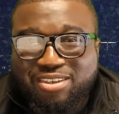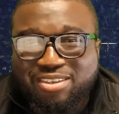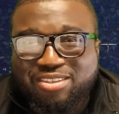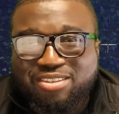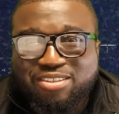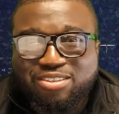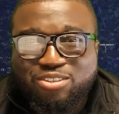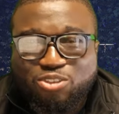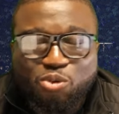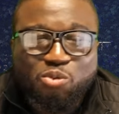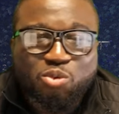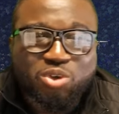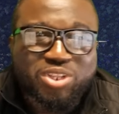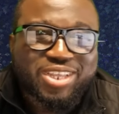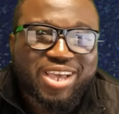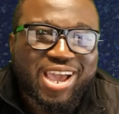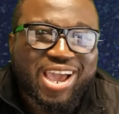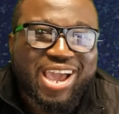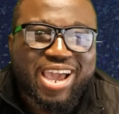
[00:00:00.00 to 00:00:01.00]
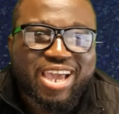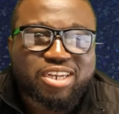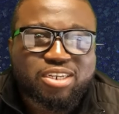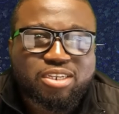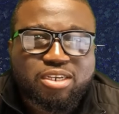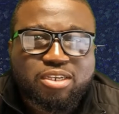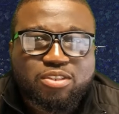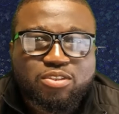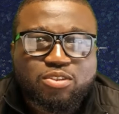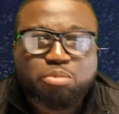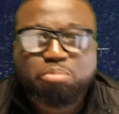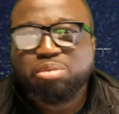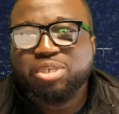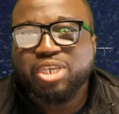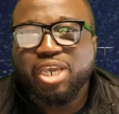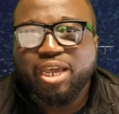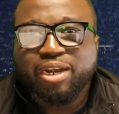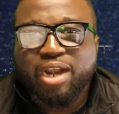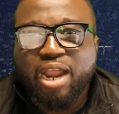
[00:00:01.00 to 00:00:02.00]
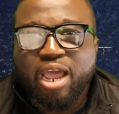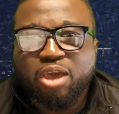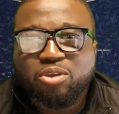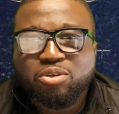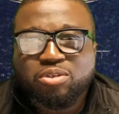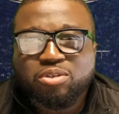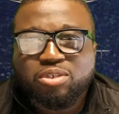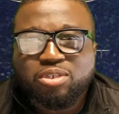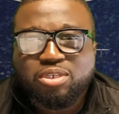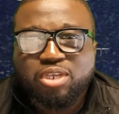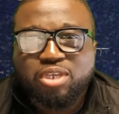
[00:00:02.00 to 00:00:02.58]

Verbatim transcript: it's somewhat hard to be around